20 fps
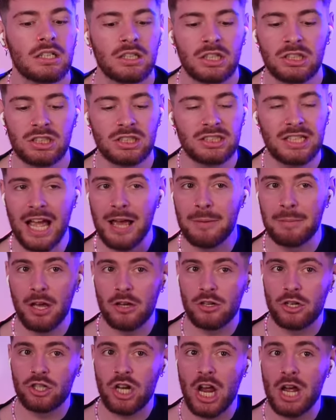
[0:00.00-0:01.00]
This is getting
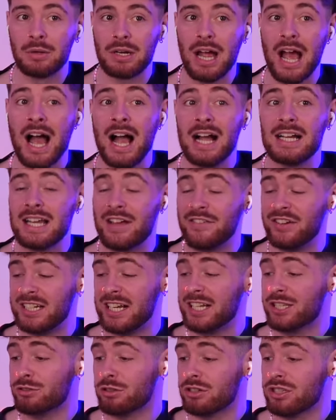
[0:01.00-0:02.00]
beyond a joke. I never
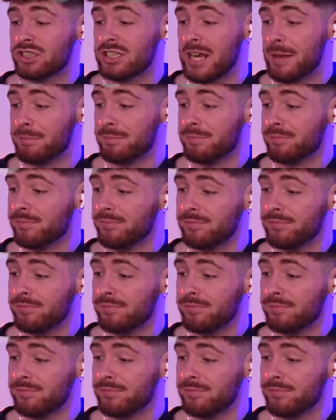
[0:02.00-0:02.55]
did trust him.